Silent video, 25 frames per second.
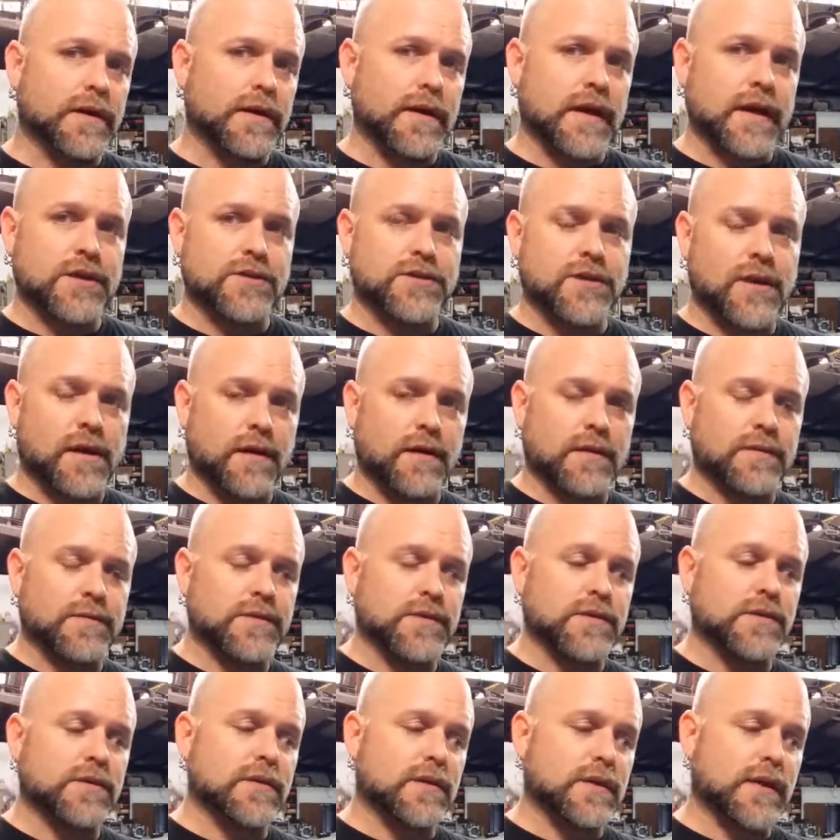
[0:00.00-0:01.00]
dash
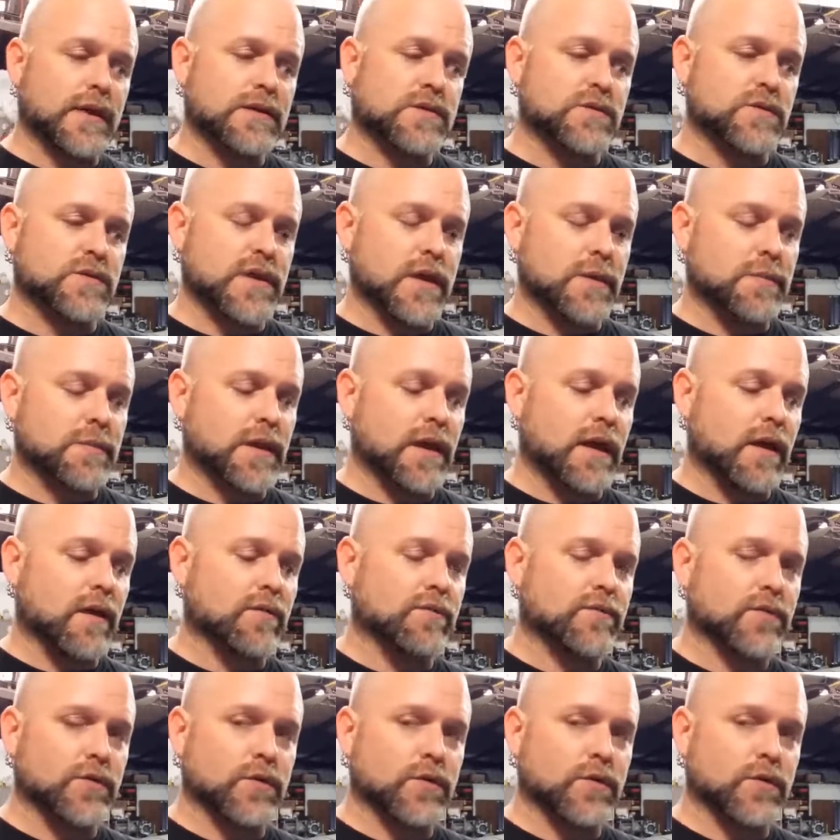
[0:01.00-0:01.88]
8, the next step down for your